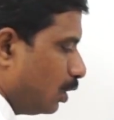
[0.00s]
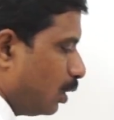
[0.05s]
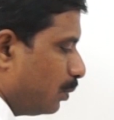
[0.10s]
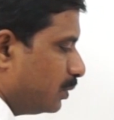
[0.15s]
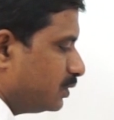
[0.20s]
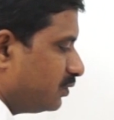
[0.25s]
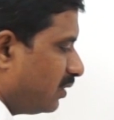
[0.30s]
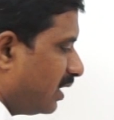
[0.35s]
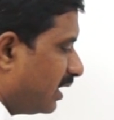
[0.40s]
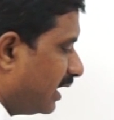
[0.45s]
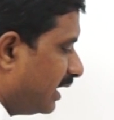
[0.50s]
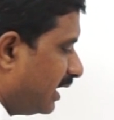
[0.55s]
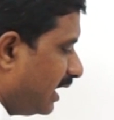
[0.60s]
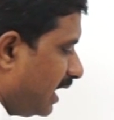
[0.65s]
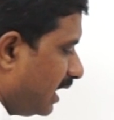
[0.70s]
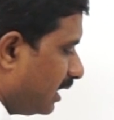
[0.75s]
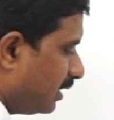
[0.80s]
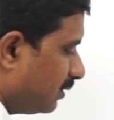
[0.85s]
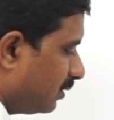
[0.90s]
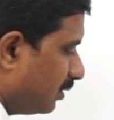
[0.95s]
How much we are
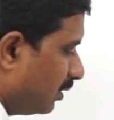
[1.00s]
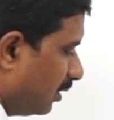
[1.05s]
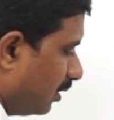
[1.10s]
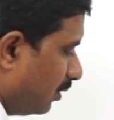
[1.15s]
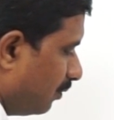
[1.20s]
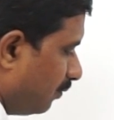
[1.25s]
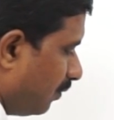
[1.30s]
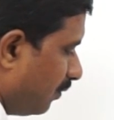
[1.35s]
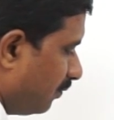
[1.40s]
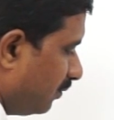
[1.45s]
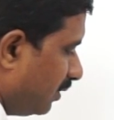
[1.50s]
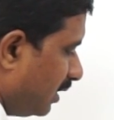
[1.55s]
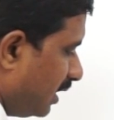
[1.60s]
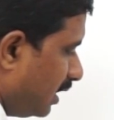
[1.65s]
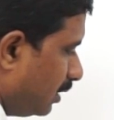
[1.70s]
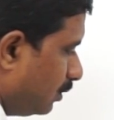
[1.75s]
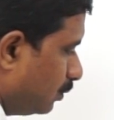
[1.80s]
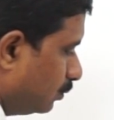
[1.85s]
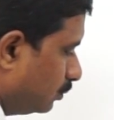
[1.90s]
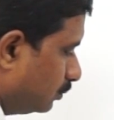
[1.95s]
getting?
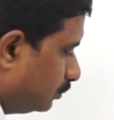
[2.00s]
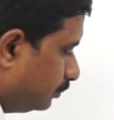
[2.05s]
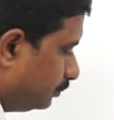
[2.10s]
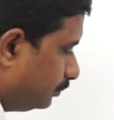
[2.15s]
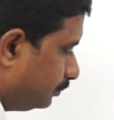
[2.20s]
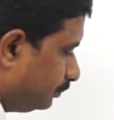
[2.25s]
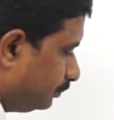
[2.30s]
52.